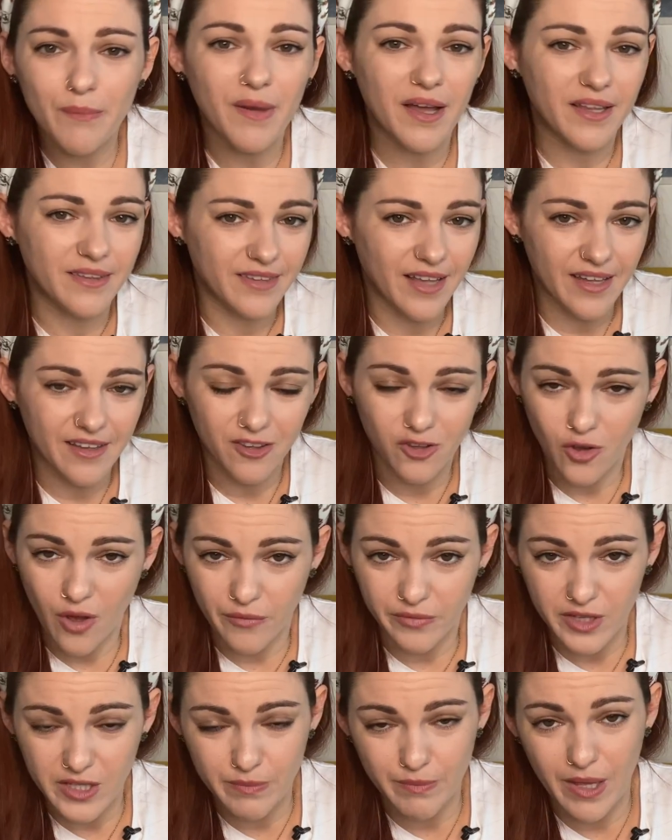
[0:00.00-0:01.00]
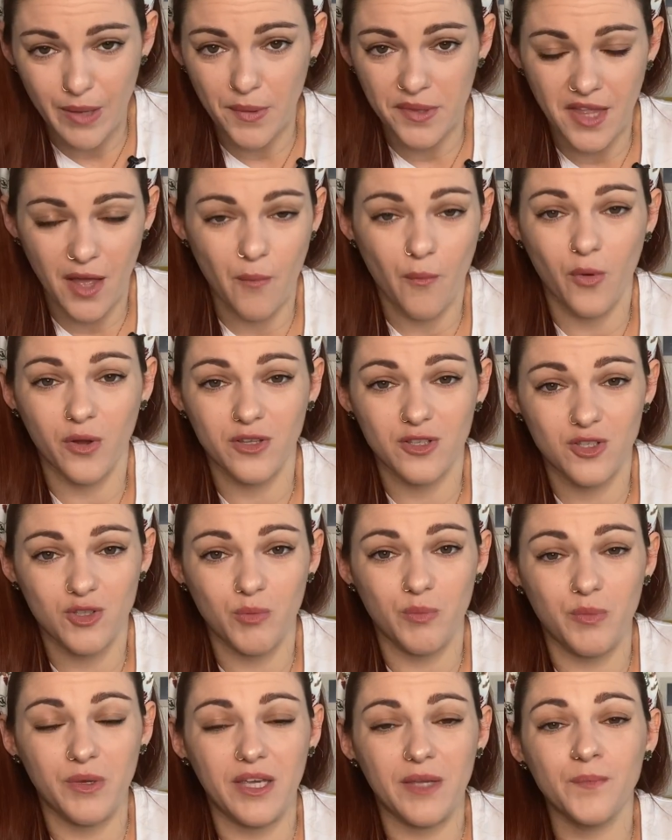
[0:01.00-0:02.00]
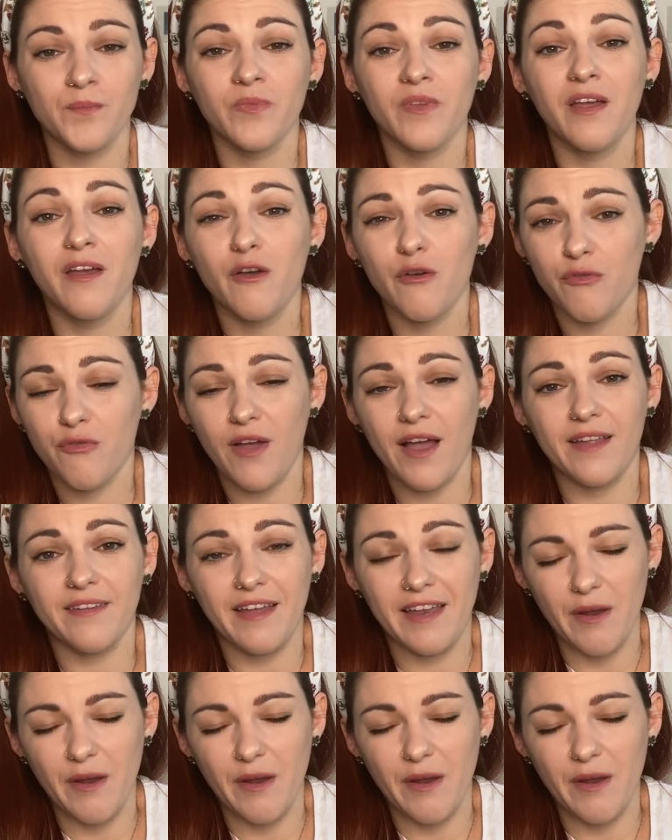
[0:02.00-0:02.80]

and then you have this baby that wants to be fed and